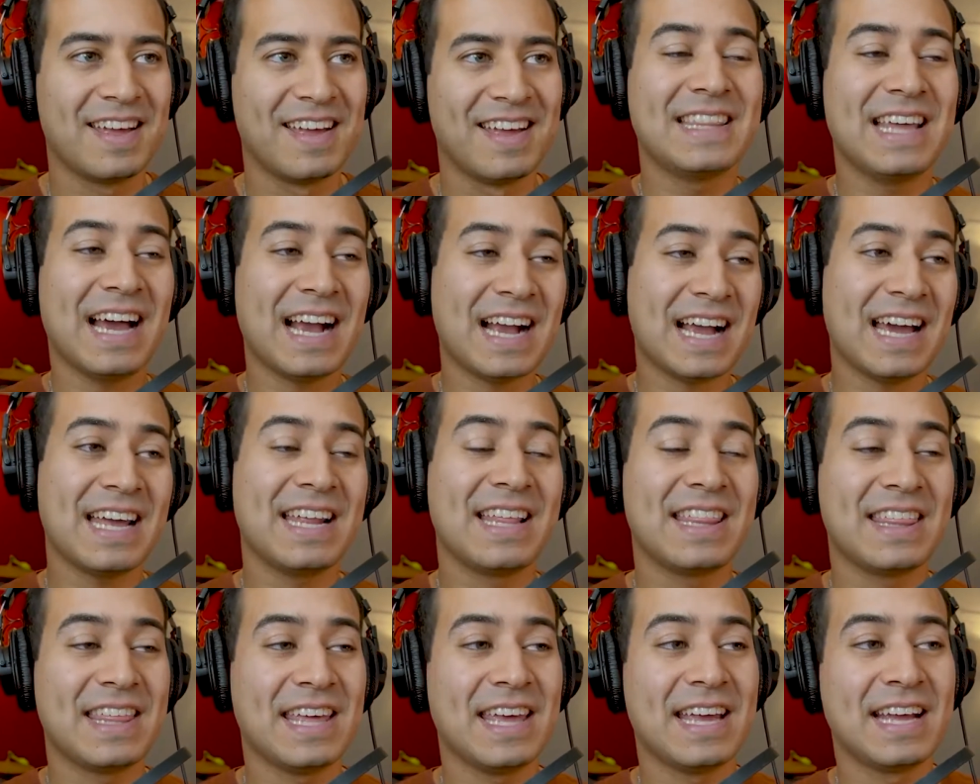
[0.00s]
that kind
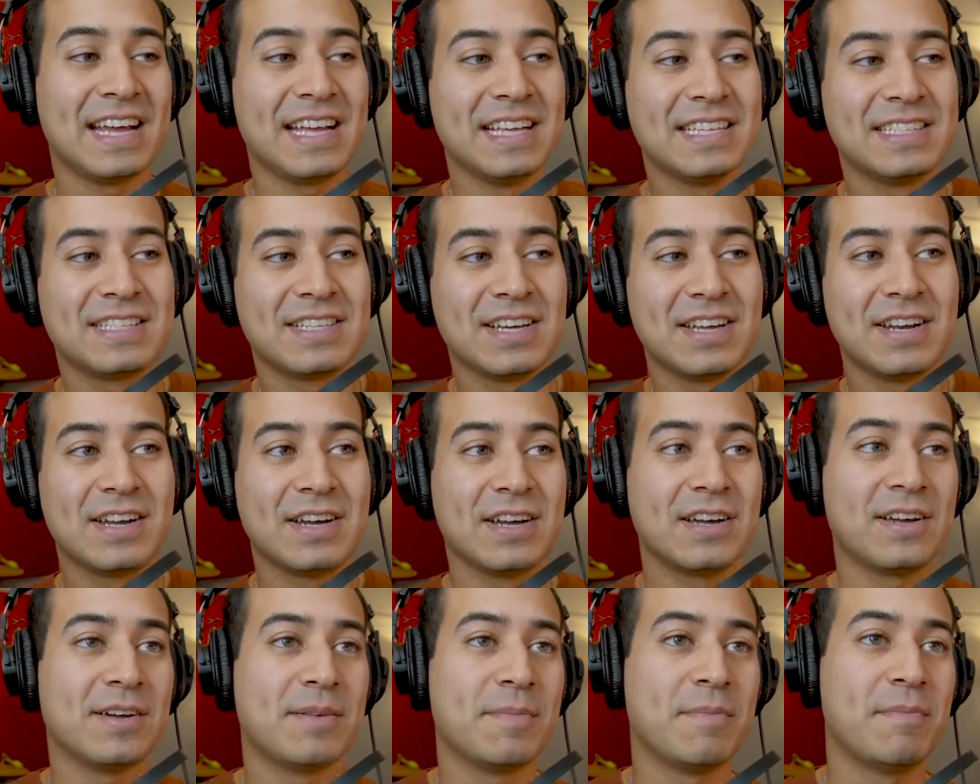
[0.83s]
of thing is
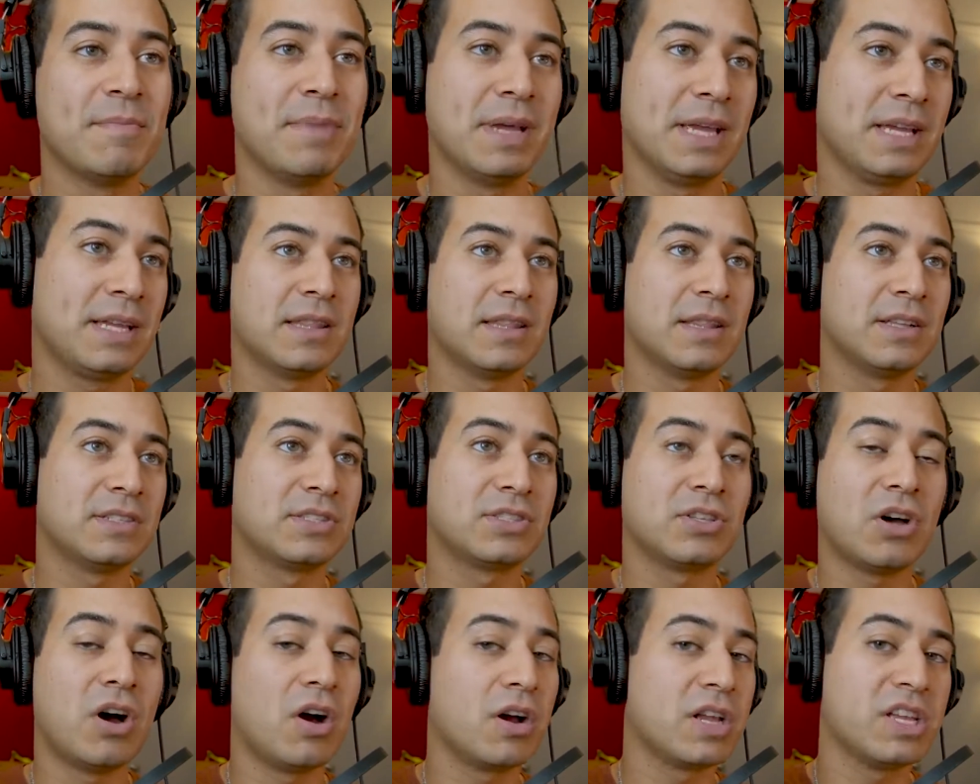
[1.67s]
gonna make the
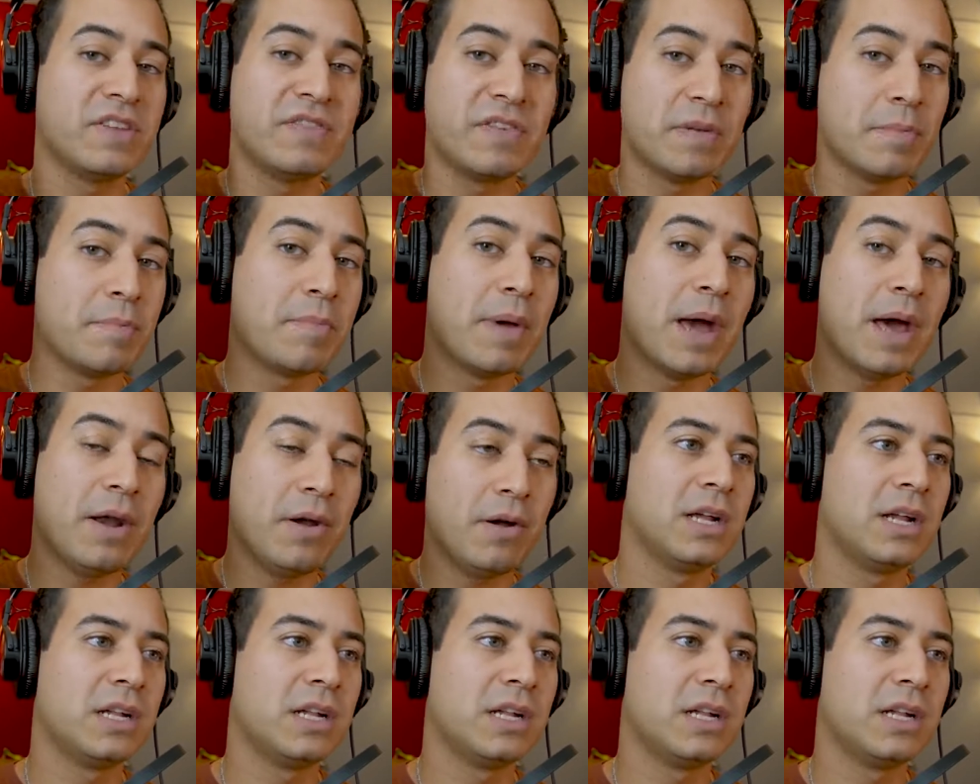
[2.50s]
song even better.